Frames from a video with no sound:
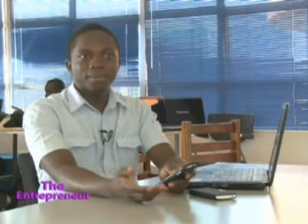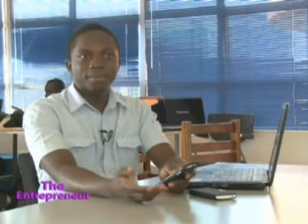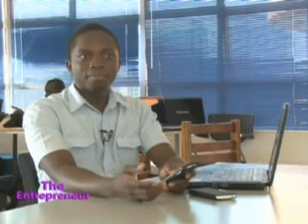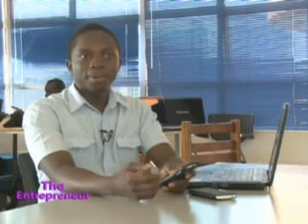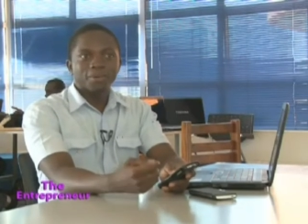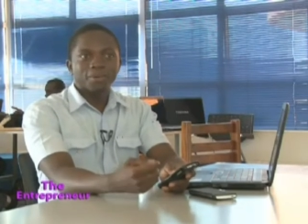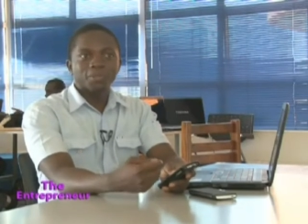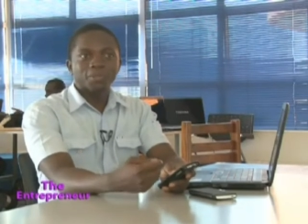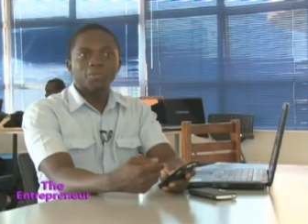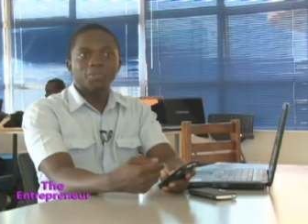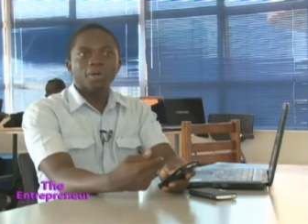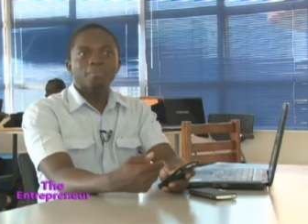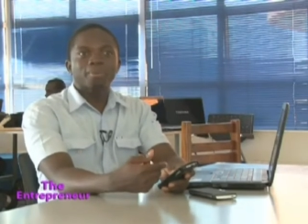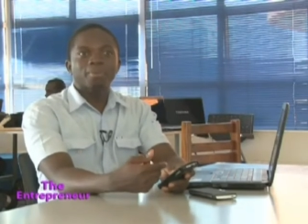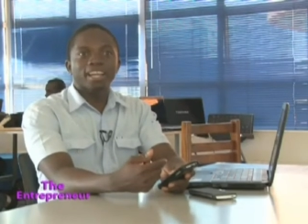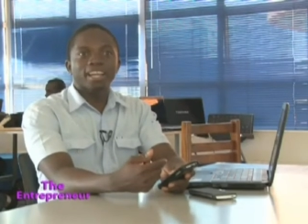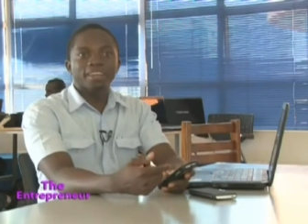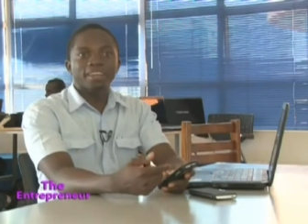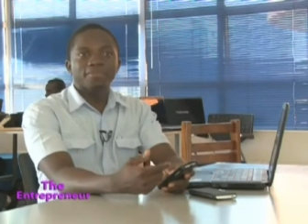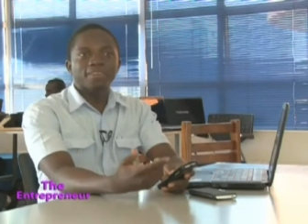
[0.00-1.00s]
but also
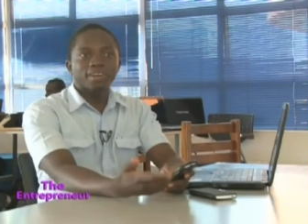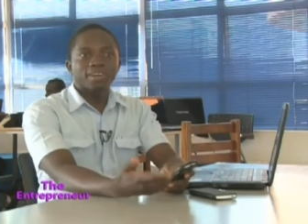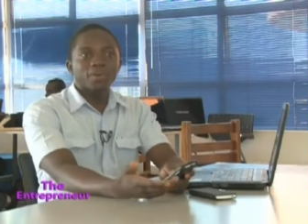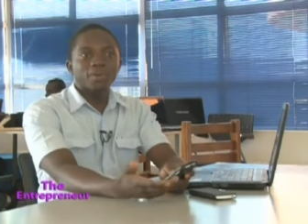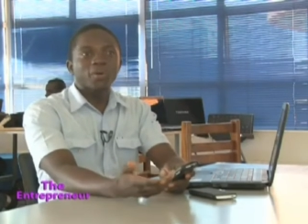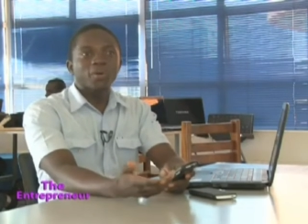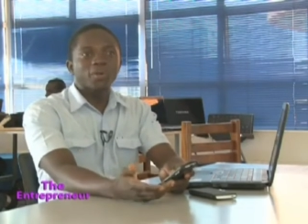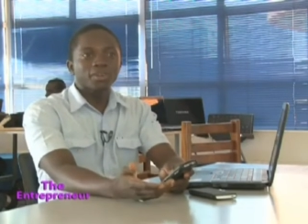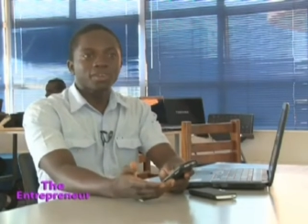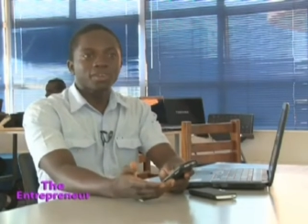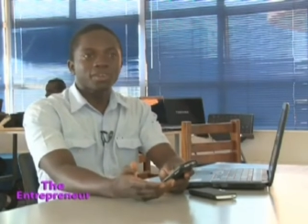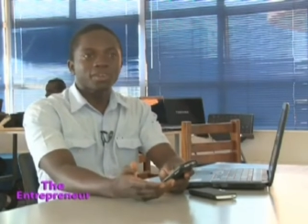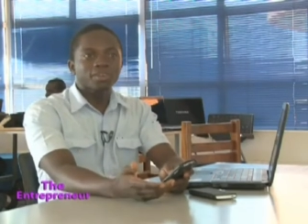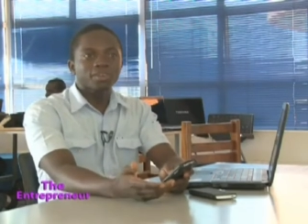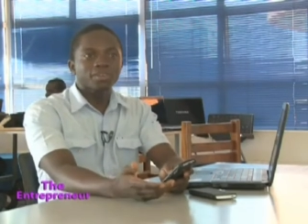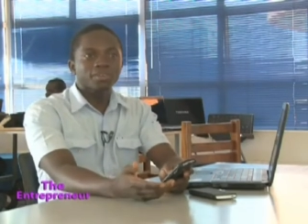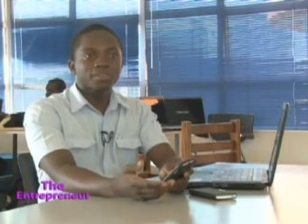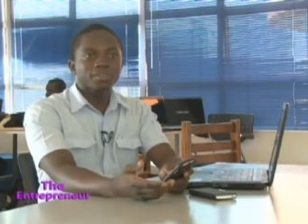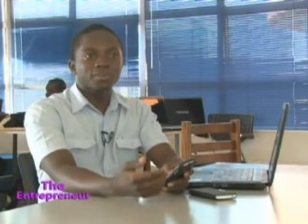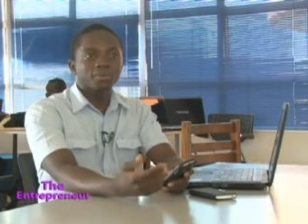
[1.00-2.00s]
apply for a loan
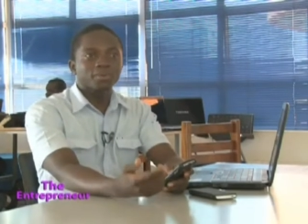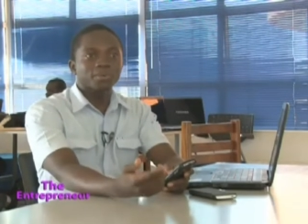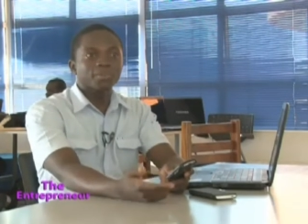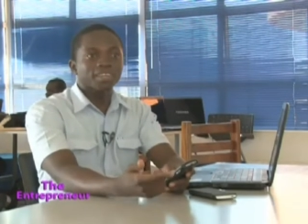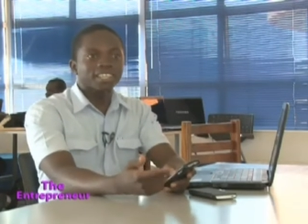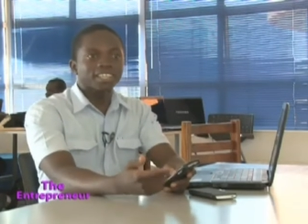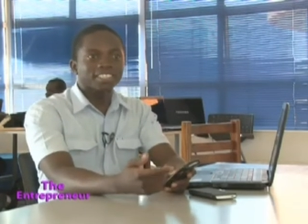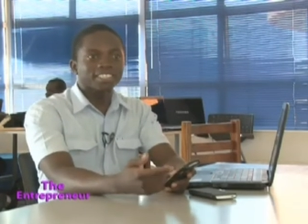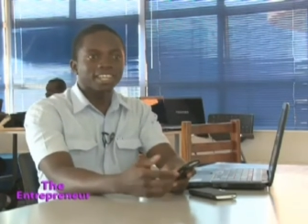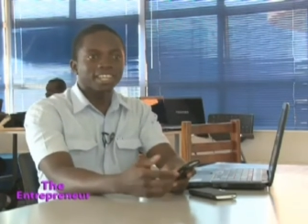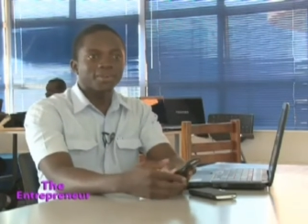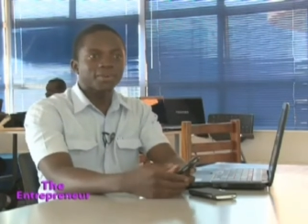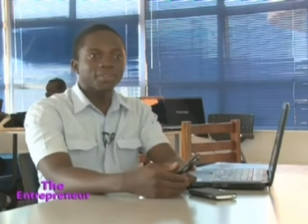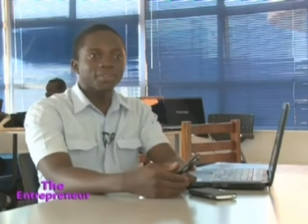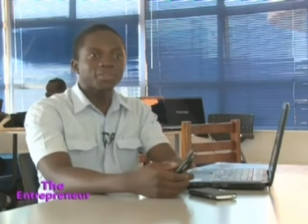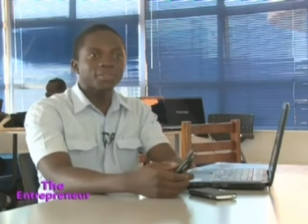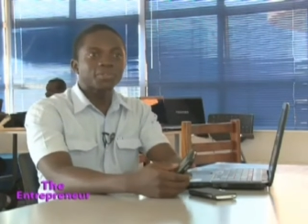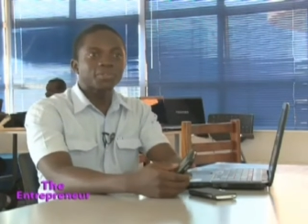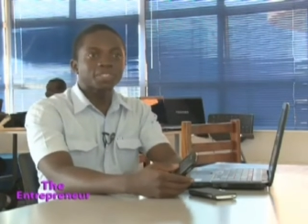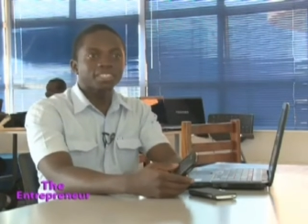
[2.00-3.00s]
through their SACCO
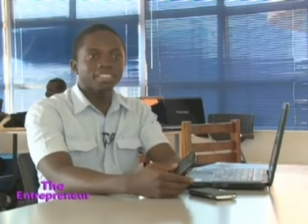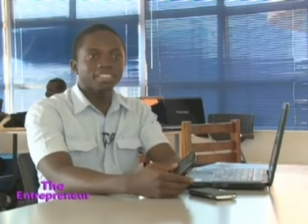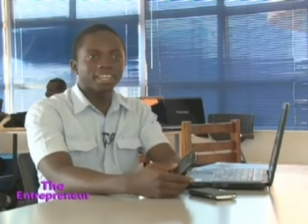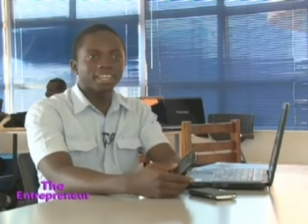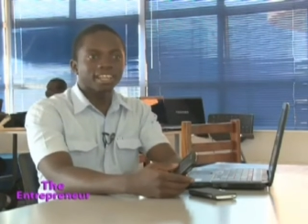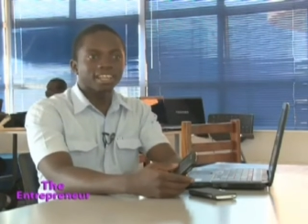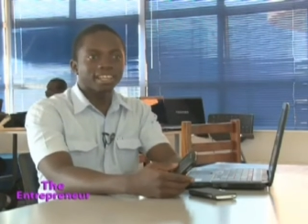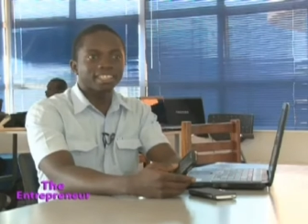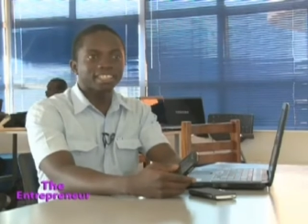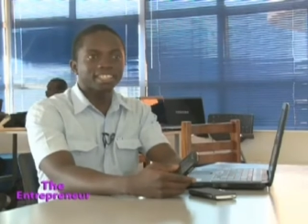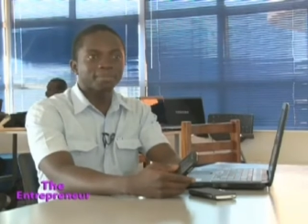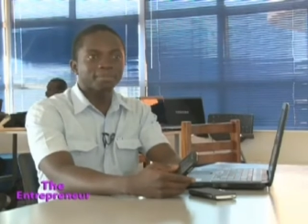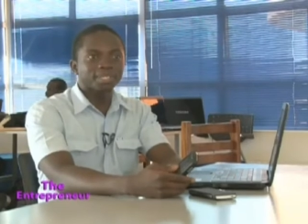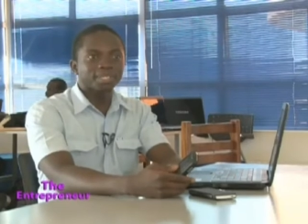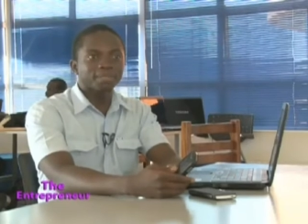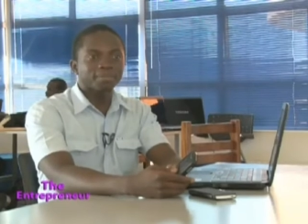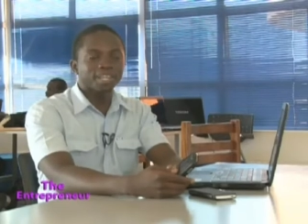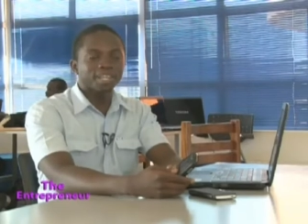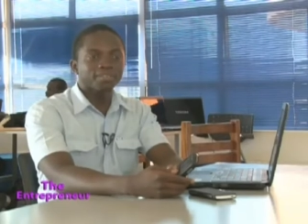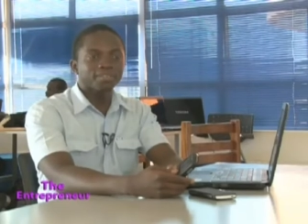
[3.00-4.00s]
using the
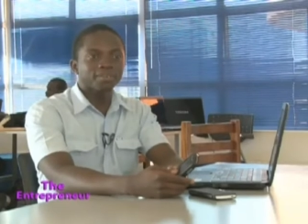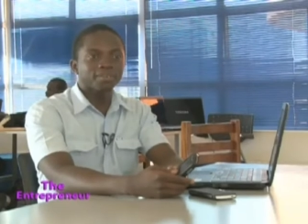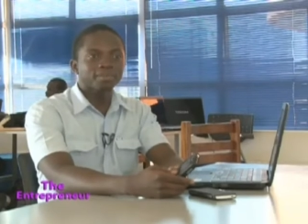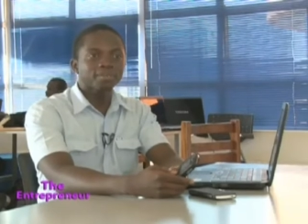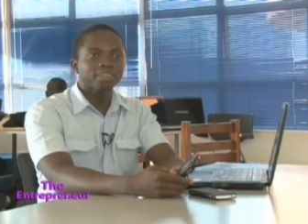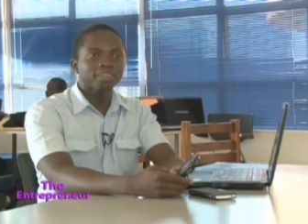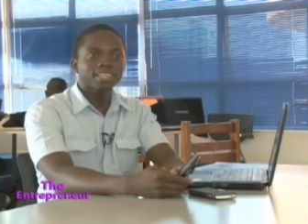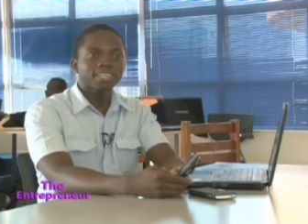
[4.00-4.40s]
SMS platform.